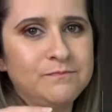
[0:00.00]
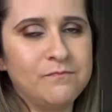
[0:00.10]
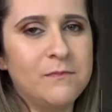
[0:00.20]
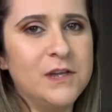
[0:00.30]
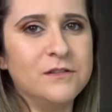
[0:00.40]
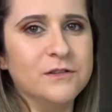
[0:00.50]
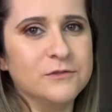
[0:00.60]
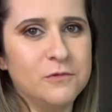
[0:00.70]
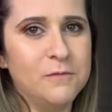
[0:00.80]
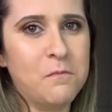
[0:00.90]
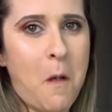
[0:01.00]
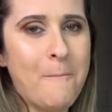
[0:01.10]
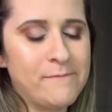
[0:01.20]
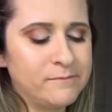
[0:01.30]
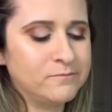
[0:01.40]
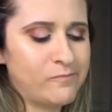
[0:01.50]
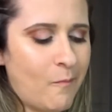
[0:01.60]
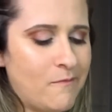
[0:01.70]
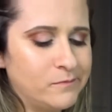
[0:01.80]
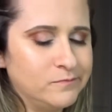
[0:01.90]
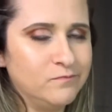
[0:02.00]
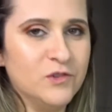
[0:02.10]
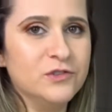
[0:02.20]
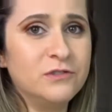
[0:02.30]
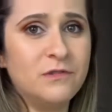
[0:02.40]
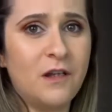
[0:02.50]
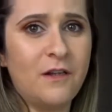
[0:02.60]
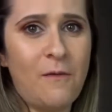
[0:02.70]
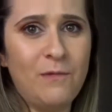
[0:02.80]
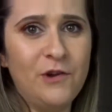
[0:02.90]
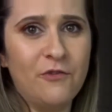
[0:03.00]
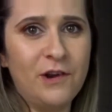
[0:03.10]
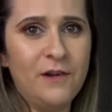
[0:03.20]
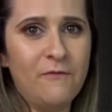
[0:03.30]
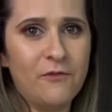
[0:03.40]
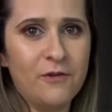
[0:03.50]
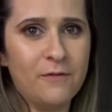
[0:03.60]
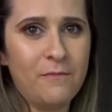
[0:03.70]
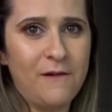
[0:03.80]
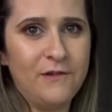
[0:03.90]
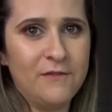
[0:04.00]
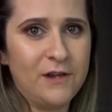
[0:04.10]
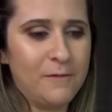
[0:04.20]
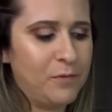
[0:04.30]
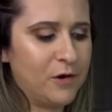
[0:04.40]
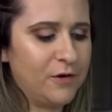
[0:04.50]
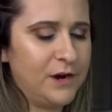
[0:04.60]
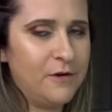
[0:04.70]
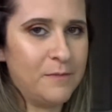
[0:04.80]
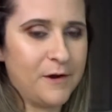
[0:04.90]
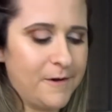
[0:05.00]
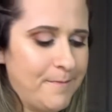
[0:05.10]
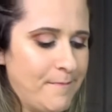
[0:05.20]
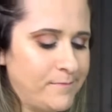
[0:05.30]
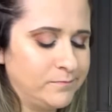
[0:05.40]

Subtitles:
Make this one. This is gonna be great for if you have like a party. Oh my god.